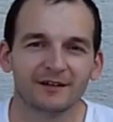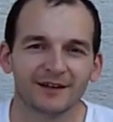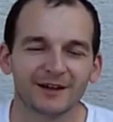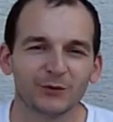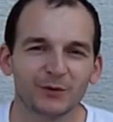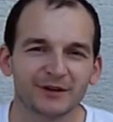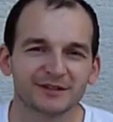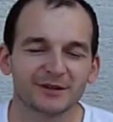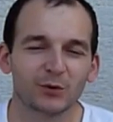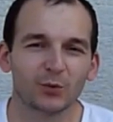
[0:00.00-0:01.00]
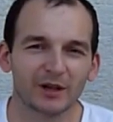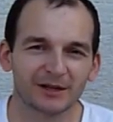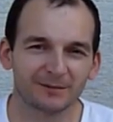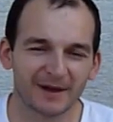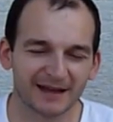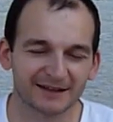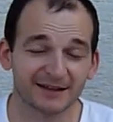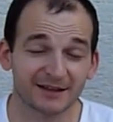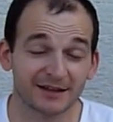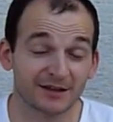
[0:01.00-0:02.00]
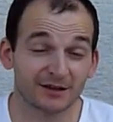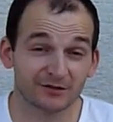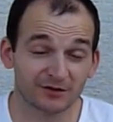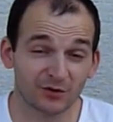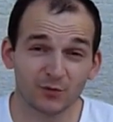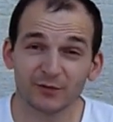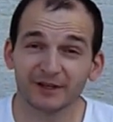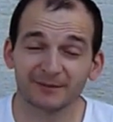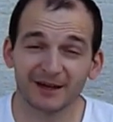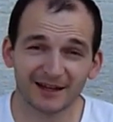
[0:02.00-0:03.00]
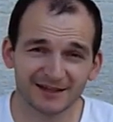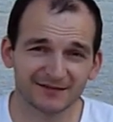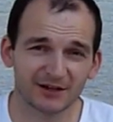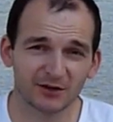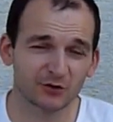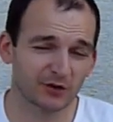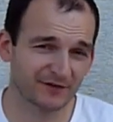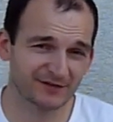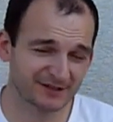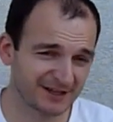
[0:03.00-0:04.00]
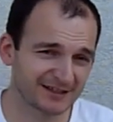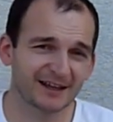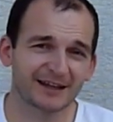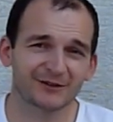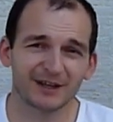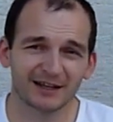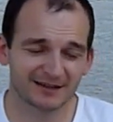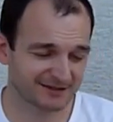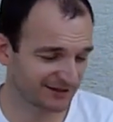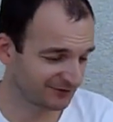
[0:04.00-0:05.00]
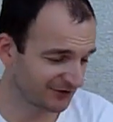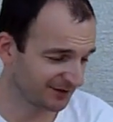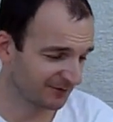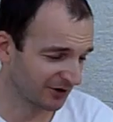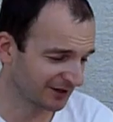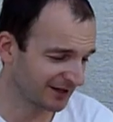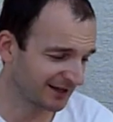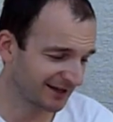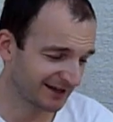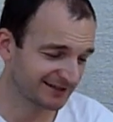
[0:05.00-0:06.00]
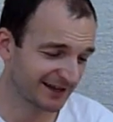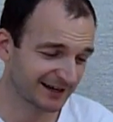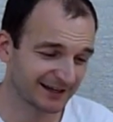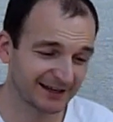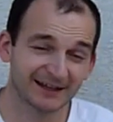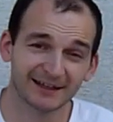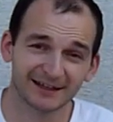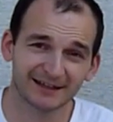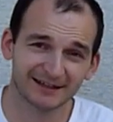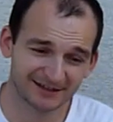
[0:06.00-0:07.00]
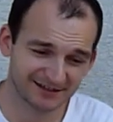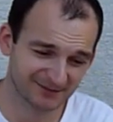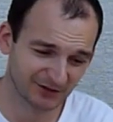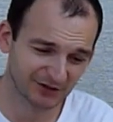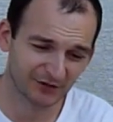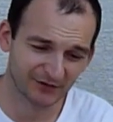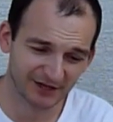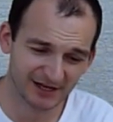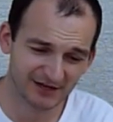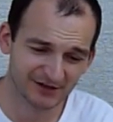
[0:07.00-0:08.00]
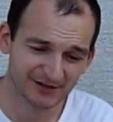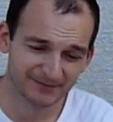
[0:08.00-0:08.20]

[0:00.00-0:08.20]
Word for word: Hello viewers, welcome back. So, in my last video you have seen that I created some 3D model, exactly this model over here,